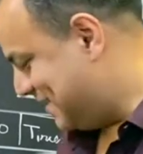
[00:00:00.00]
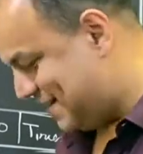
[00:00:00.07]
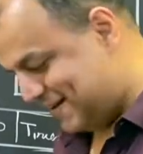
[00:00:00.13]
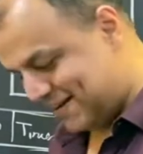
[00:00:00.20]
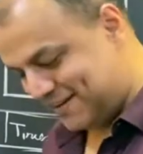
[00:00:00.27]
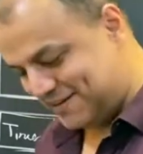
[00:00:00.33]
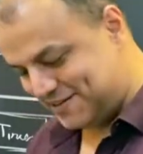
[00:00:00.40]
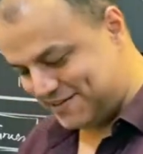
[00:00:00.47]

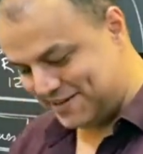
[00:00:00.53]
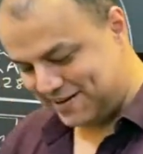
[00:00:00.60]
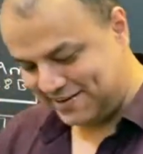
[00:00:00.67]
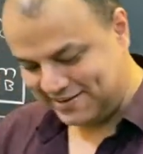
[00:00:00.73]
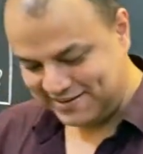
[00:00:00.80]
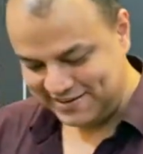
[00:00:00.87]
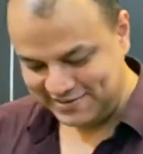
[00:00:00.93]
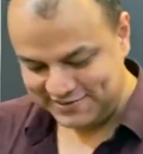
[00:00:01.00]
and I
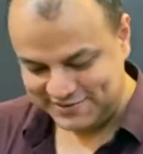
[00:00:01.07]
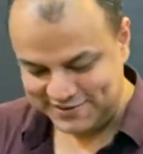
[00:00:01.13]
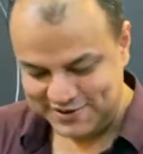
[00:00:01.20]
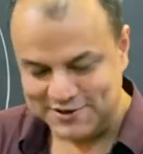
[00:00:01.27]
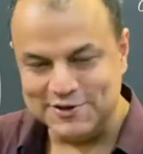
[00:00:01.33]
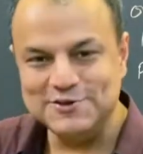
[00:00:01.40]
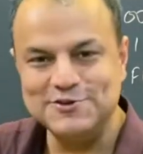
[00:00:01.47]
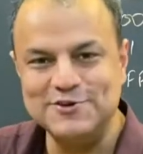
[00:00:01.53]
shut this,
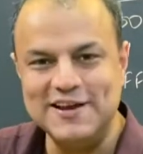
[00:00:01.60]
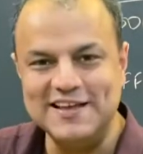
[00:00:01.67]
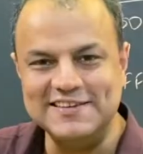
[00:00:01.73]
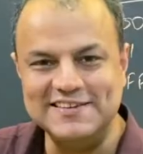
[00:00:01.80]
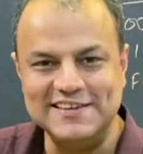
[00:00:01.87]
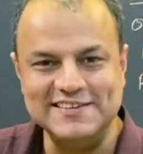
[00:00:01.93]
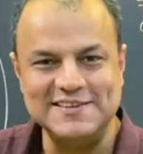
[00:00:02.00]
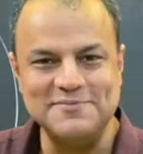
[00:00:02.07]
should I
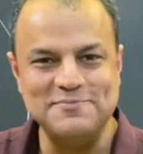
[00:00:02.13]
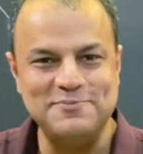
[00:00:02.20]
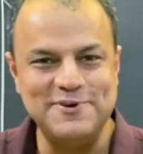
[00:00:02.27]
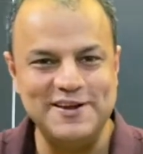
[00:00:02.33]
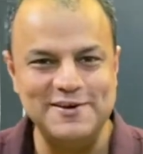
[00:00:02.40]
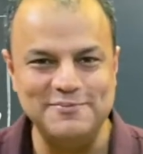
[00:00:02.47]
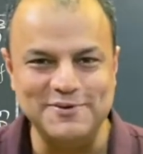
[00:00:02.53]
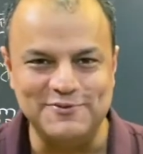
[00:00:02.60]
say some
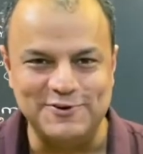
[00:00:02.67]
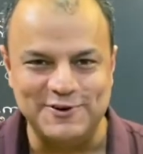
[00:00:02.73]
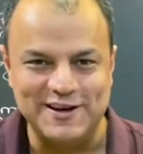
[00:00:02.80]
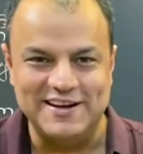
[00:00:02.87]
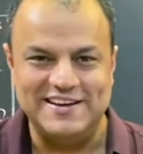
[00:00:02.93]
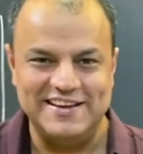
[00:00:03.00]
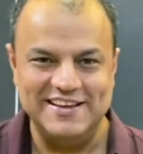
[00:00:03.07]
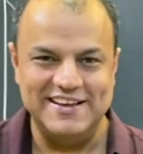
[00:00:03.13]
prayer before
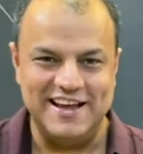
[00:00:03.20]
it?